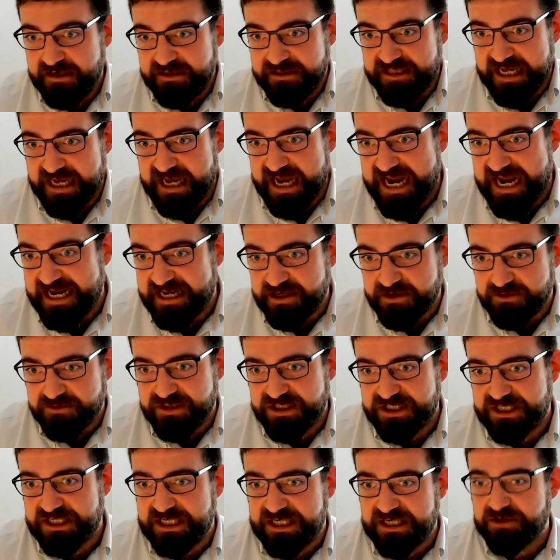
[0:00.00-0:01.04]
the
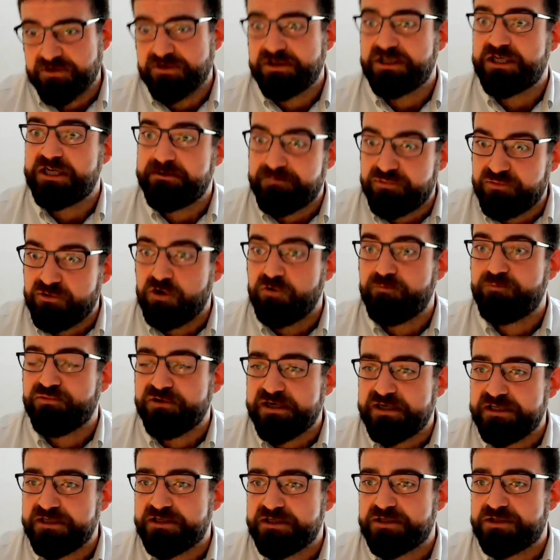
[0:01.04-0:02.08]
AUC or the
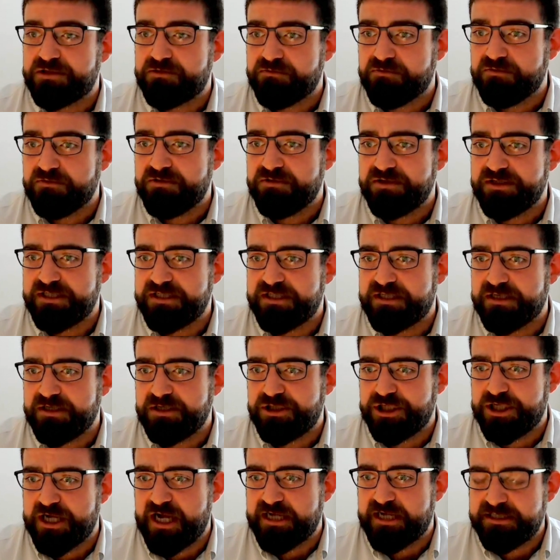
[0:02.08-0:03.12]
appropriateness rules
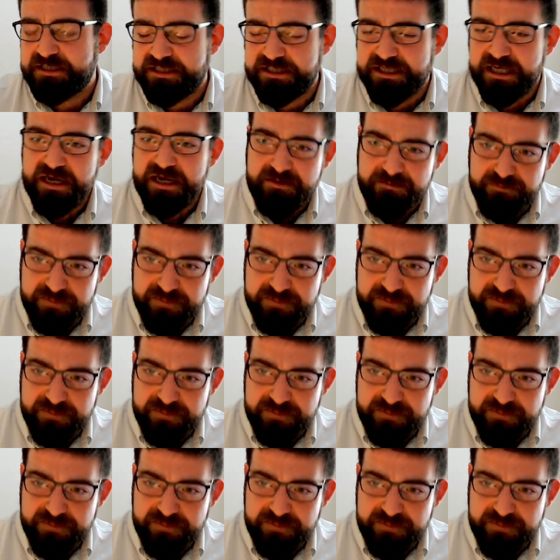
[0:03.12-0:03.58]
suggests